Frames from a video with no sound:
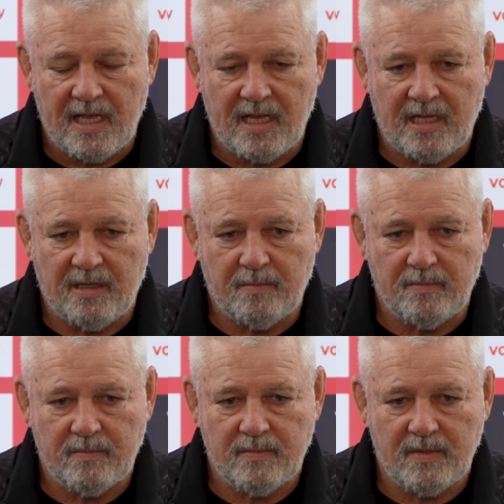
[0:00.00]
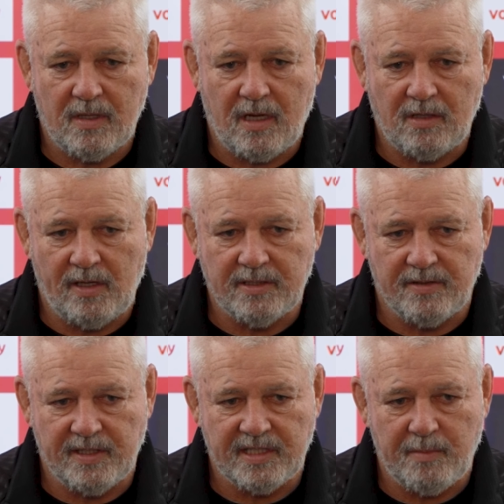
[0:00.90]
Um, I like to
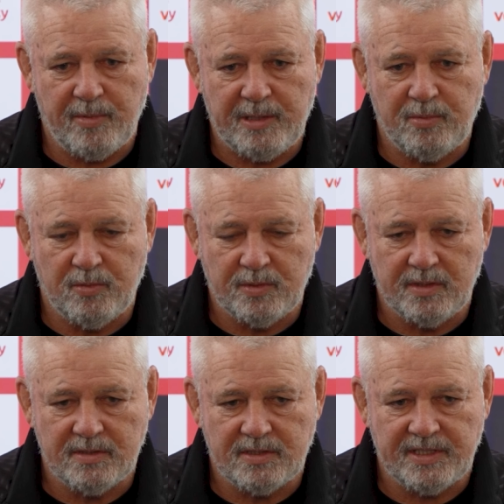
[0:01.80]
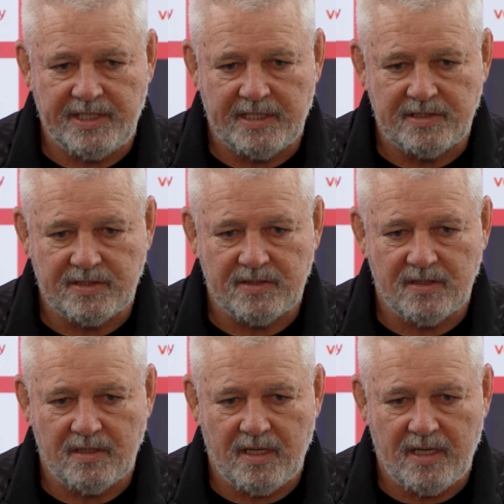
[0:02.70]
think that people see us
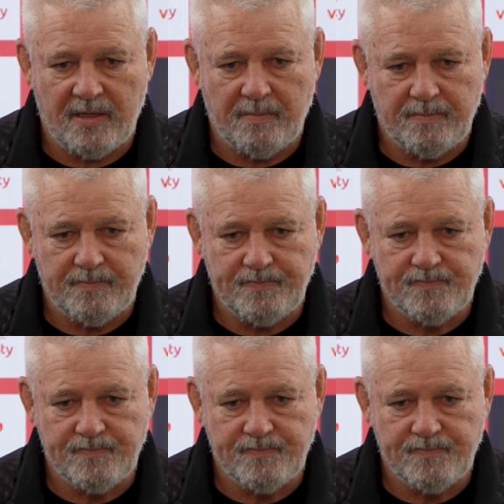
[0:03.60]
um,